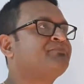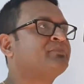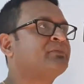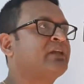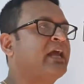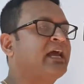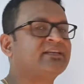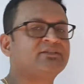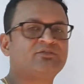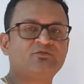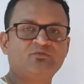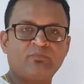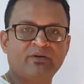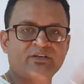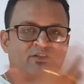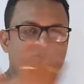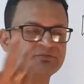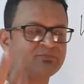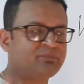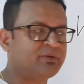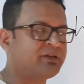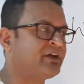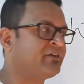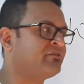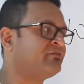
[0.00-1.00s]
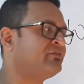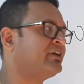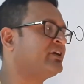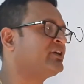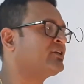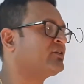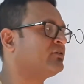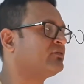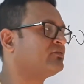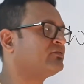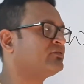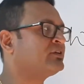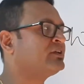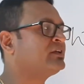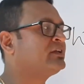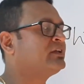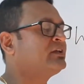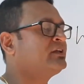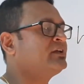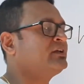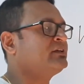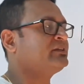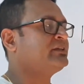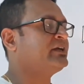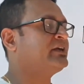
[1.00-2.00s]
as you must be aware of,
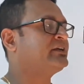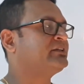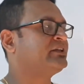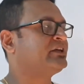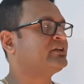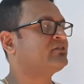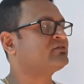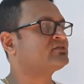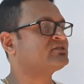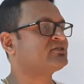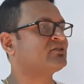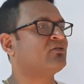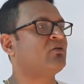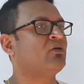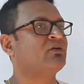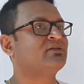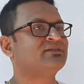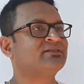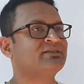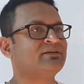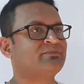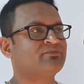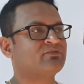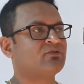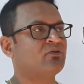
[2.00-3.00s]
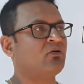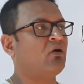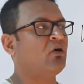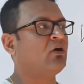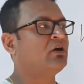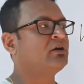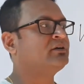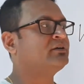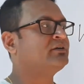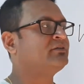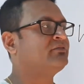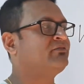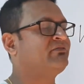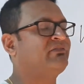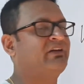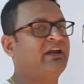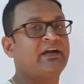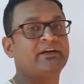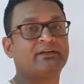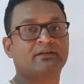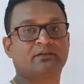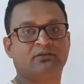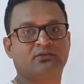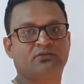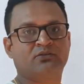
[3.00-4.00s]
that there was a concept called
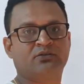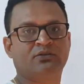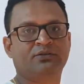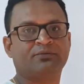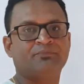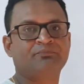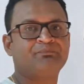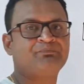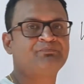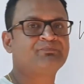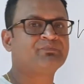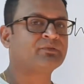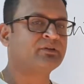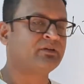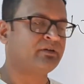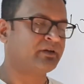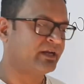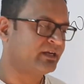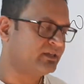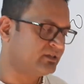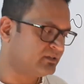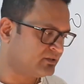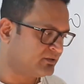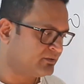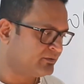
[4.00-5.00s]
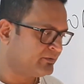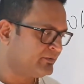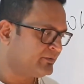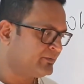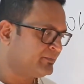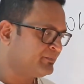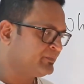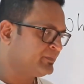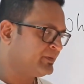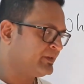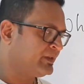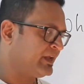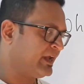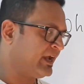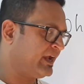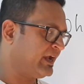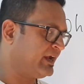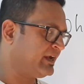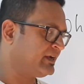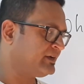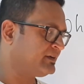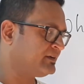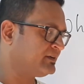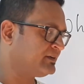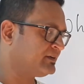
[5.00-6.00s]
flat earth, right?
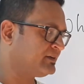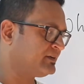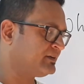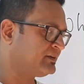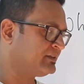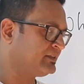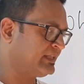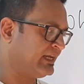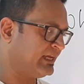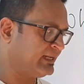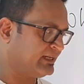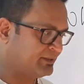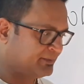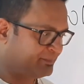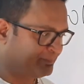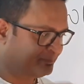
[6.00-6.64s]
And then